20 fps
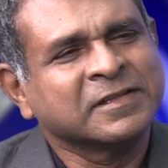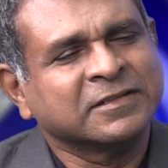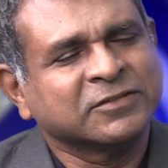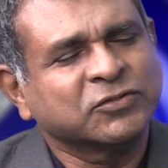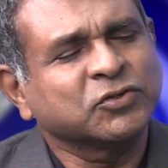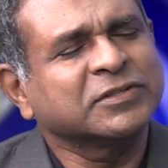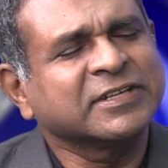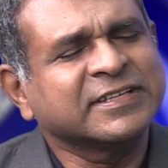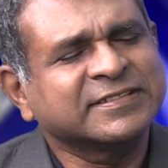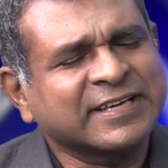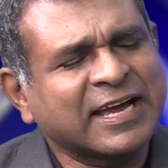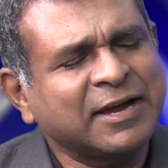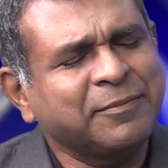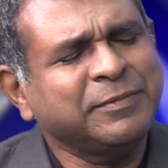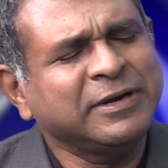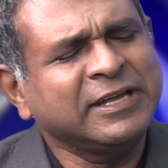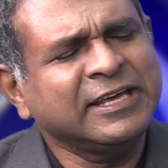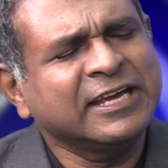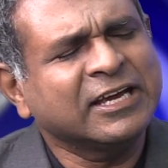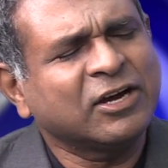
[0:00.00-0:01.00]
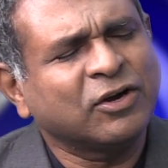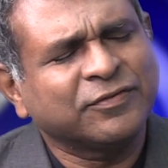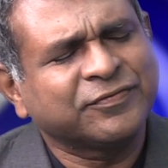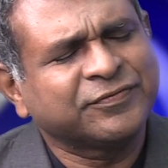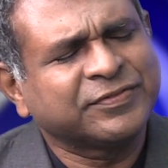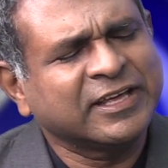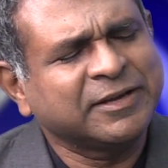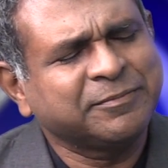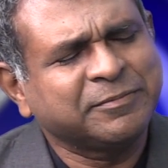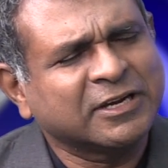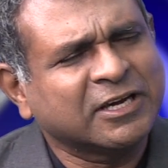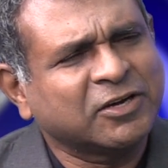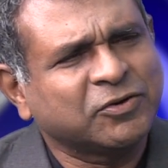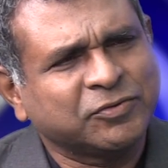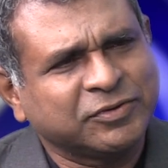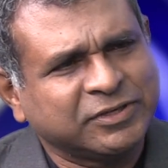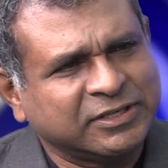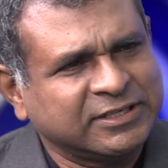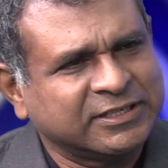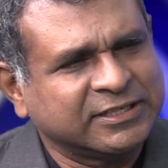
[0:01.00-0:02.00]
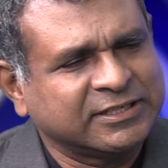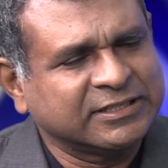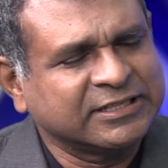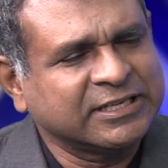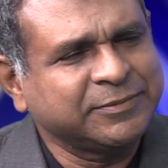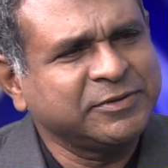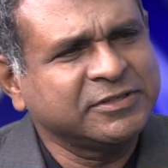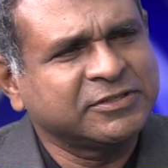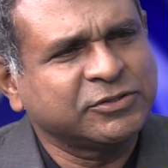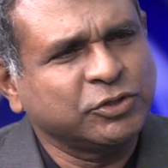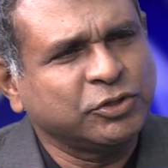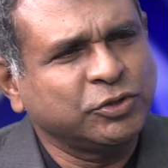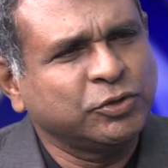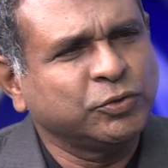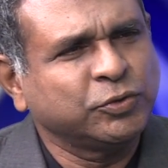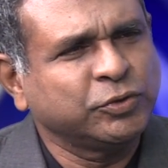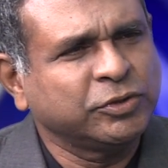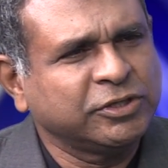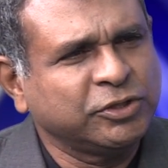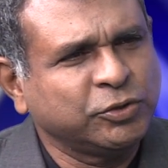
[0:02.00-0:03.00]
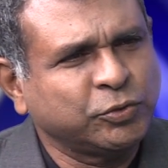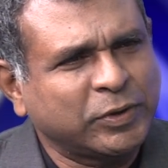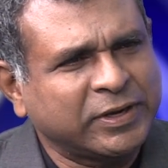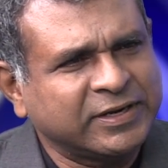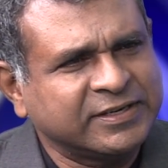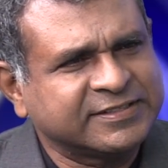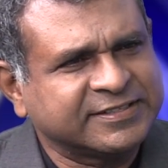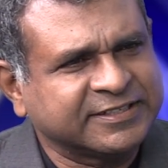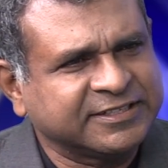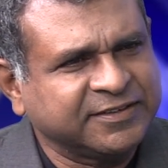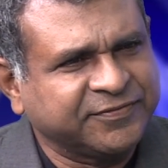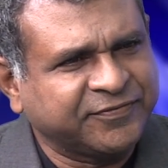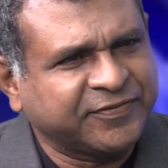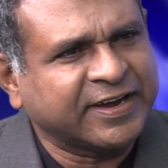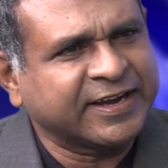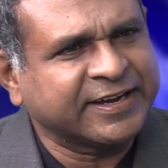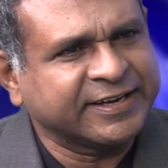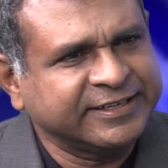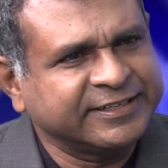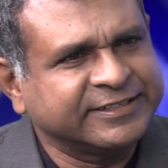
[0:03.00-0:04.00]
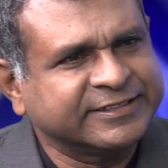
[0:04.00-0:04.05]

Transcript: So there's how many of them now in, that means UN certified?